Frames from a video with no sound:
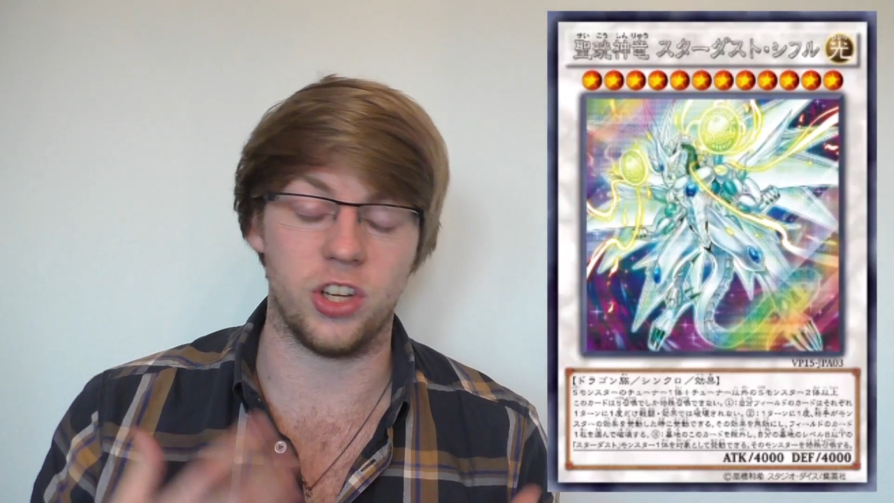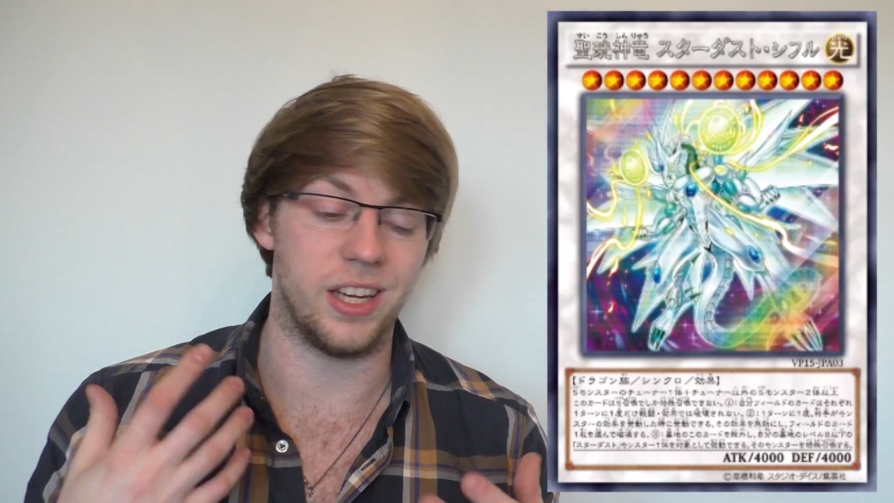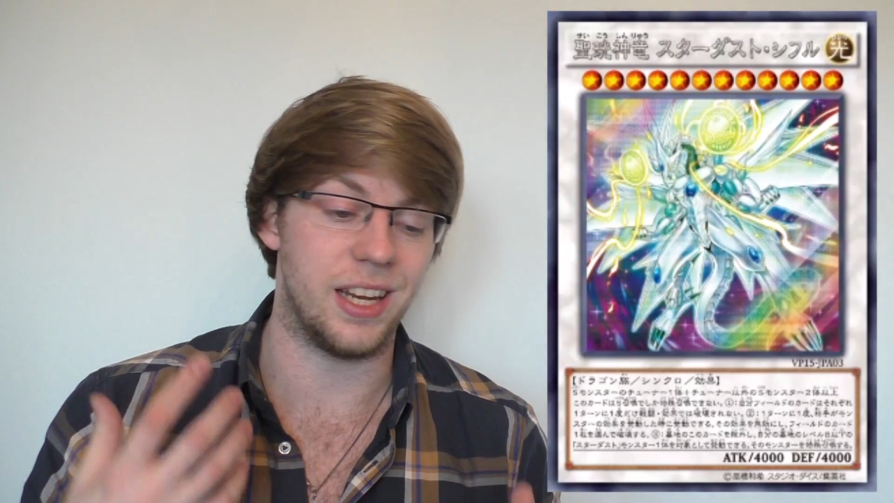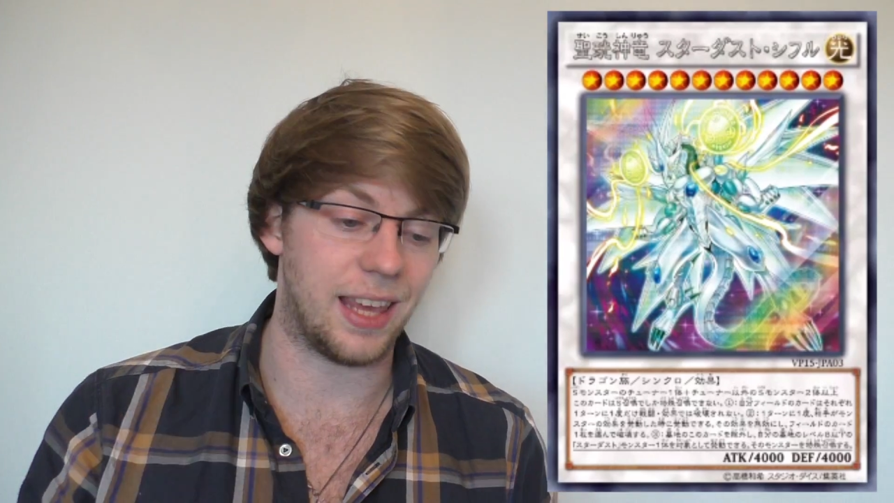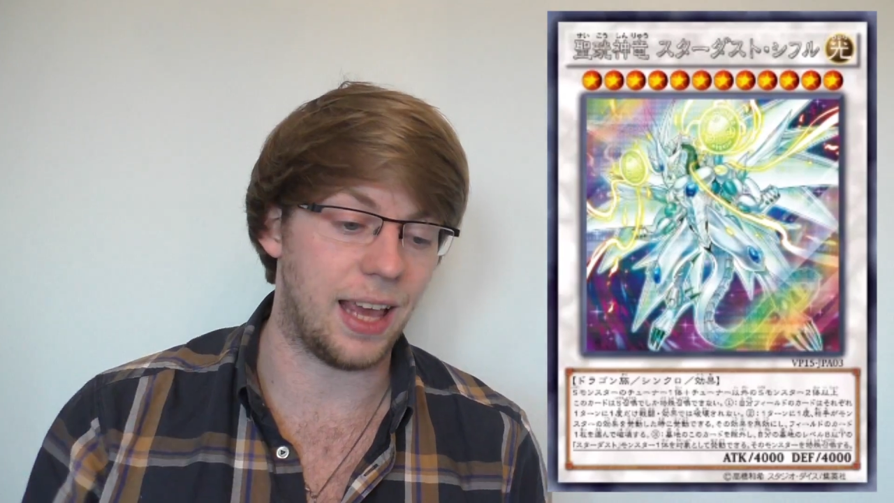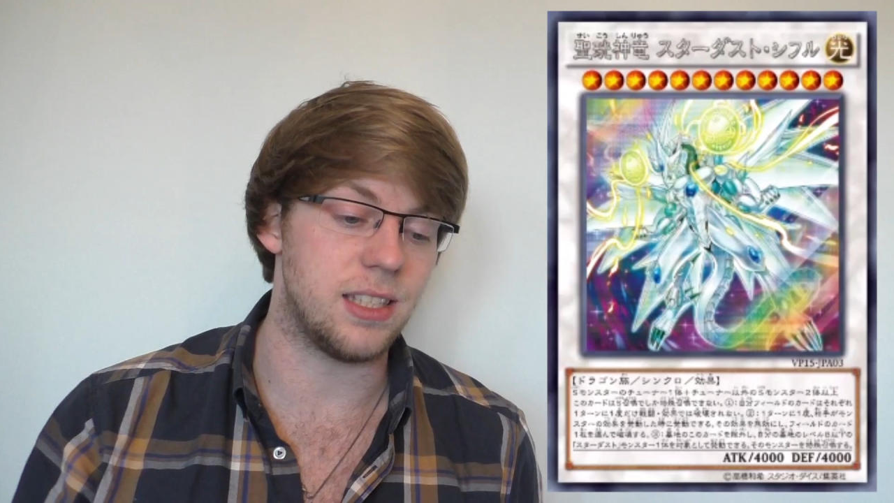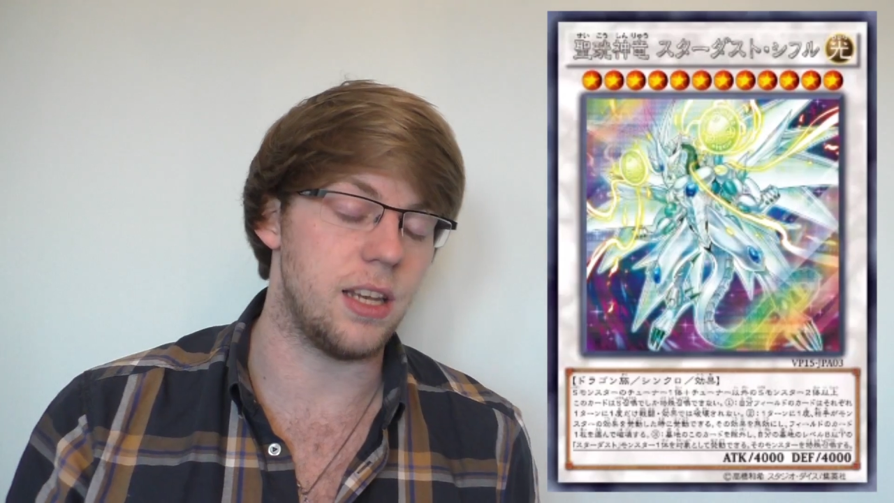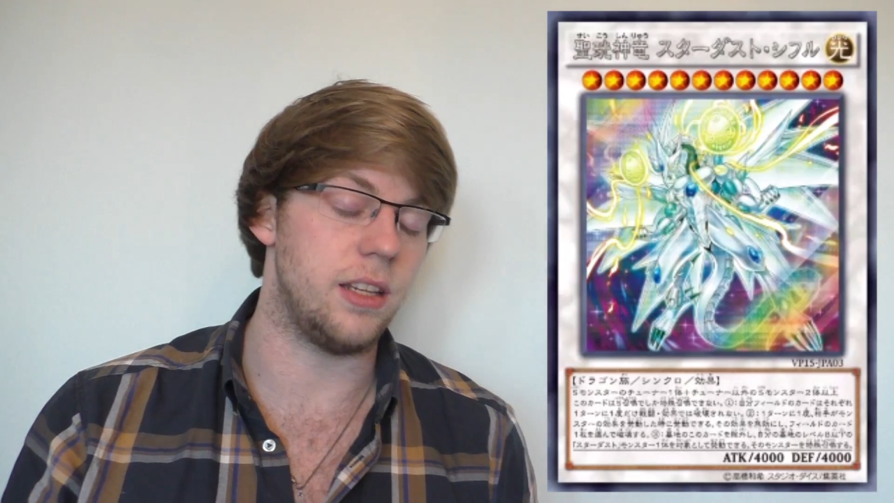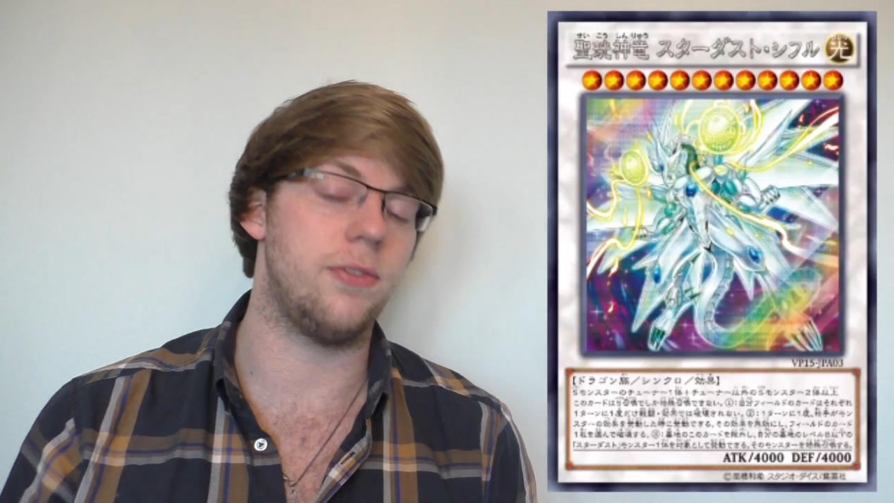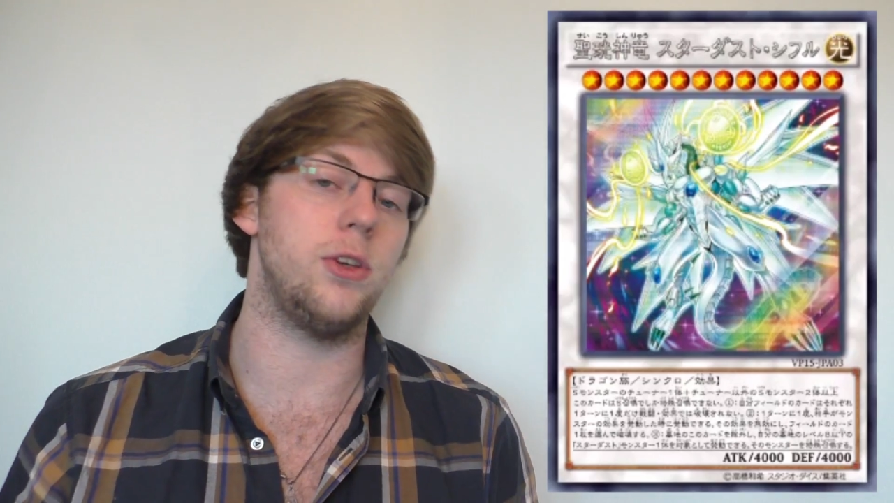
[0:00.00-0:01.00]
you can negate it,
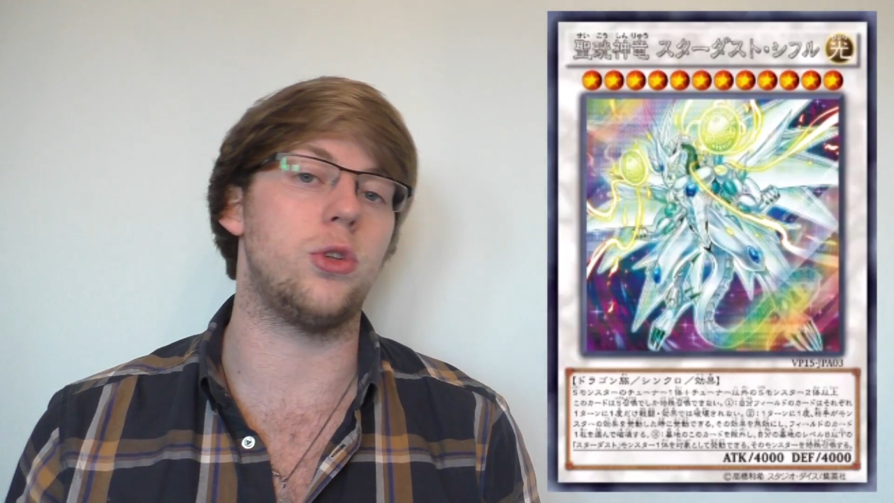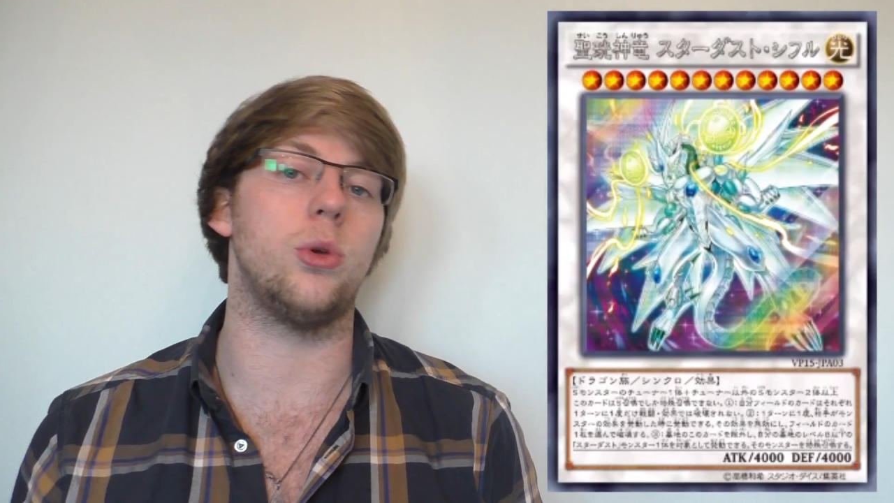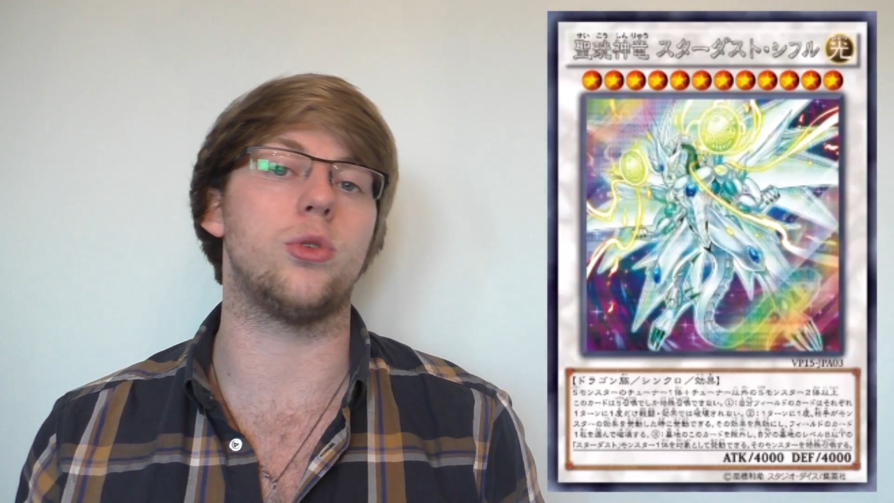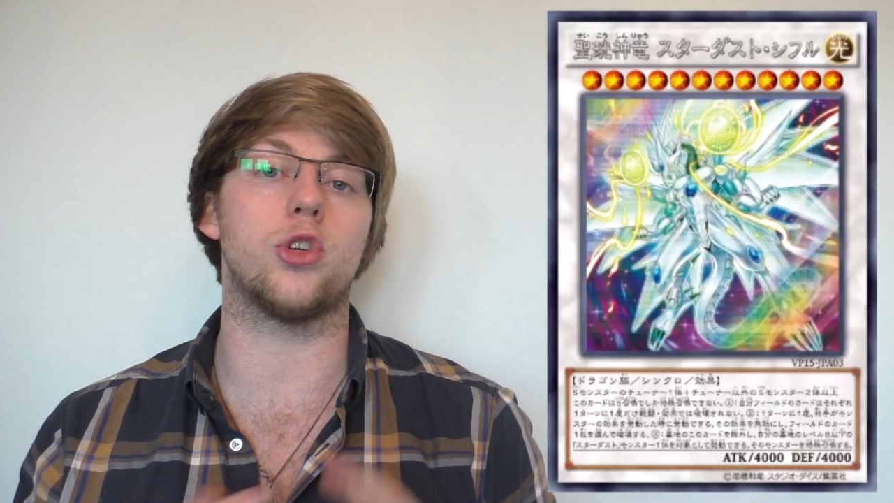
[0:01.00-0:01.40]
and if you do,